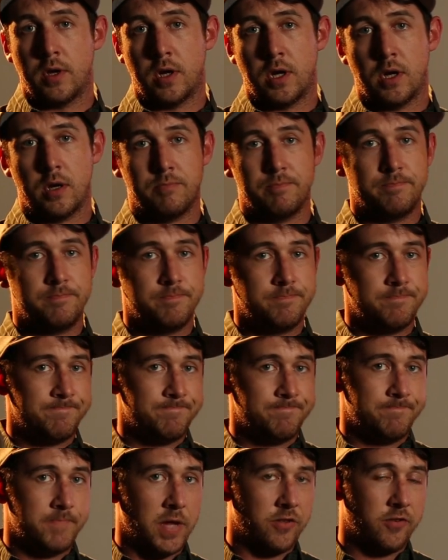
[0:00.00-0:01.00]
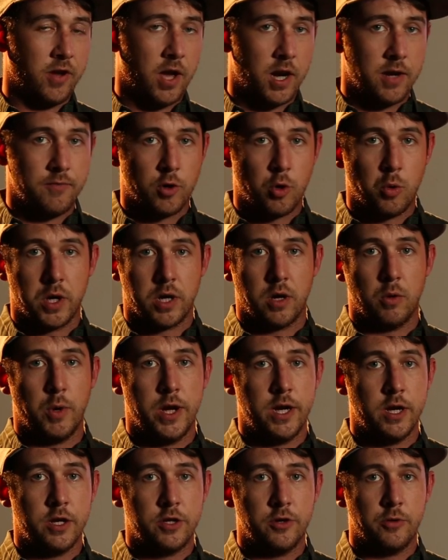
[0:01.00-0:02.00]
Um, that's kind of a quicker
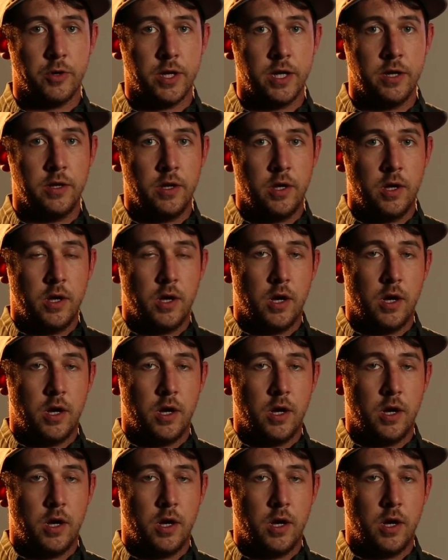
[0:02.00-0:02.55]
way to do it.